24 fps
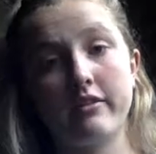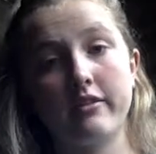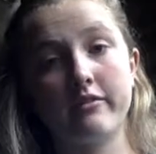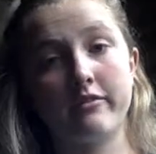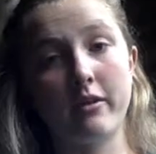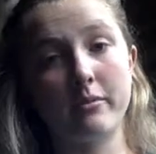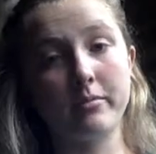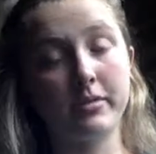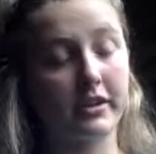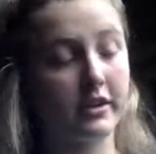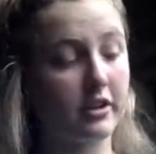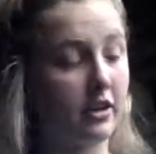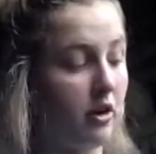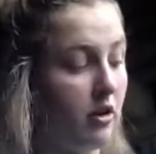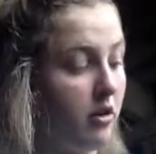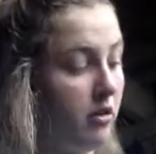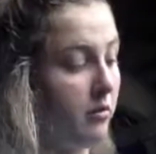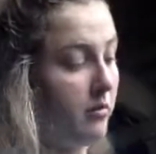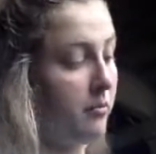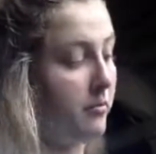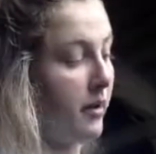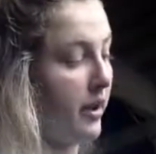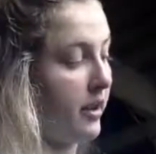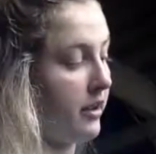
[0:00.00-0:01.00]
from the
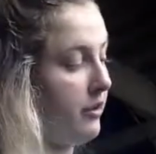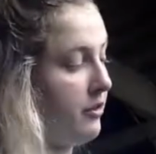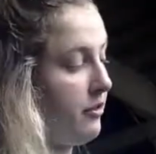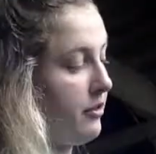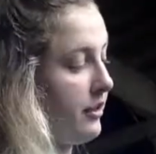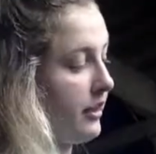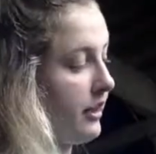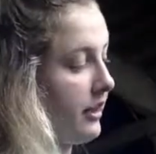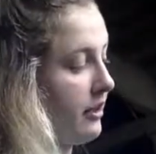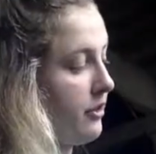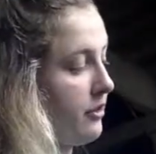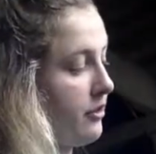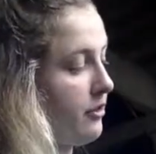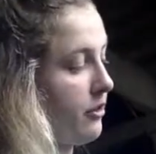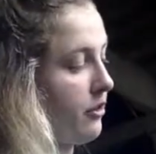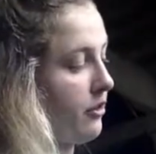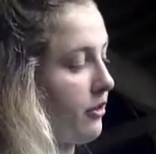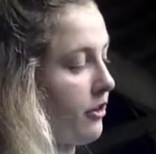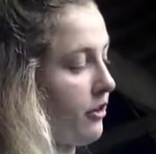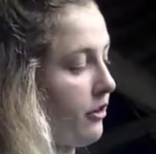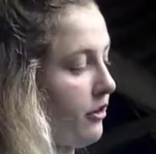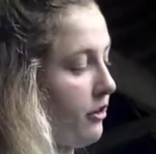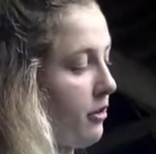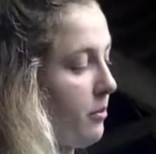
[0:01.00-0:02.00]
coat by using it in
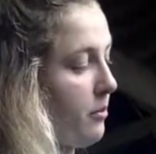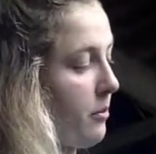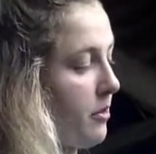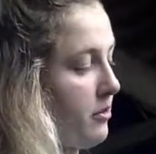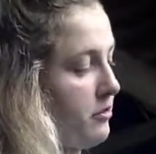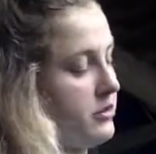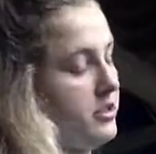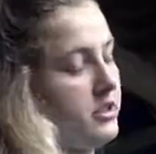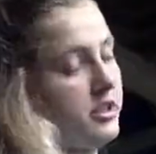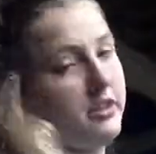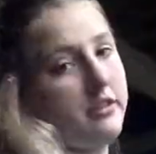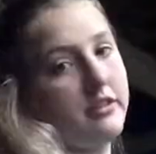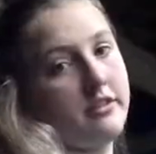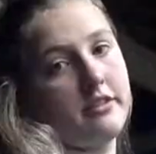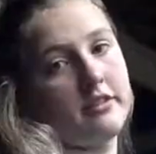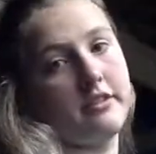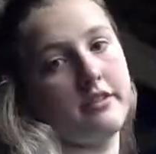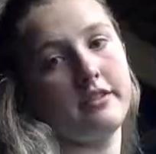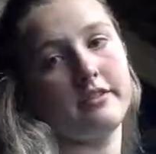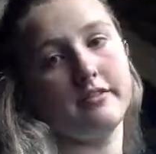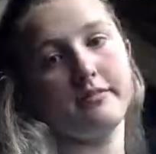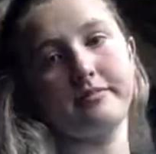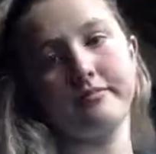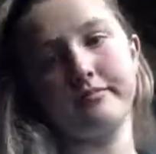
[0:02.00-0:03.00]
circular
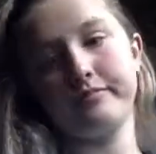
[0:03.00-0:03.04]
motions.